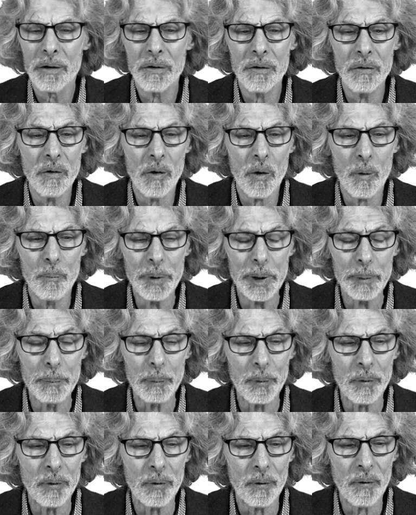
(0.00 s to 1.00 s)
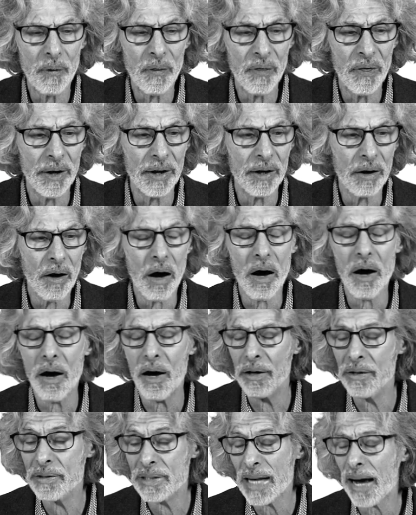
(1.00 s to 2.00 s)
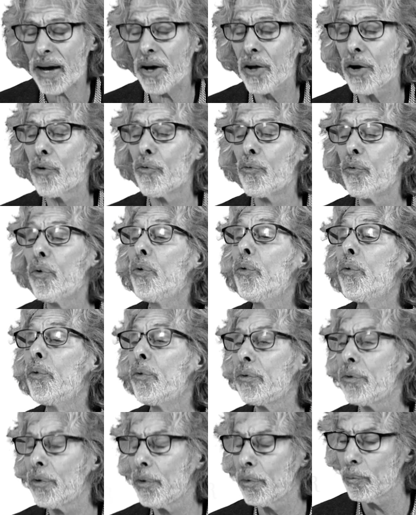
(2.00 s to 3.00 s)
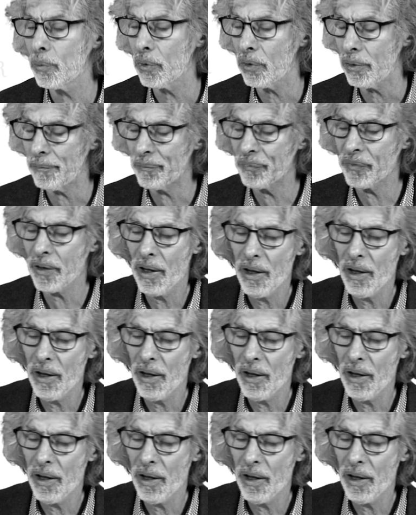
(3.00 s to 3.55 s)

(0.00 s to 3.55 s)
You know, people think, oh, is that going to ruin humor?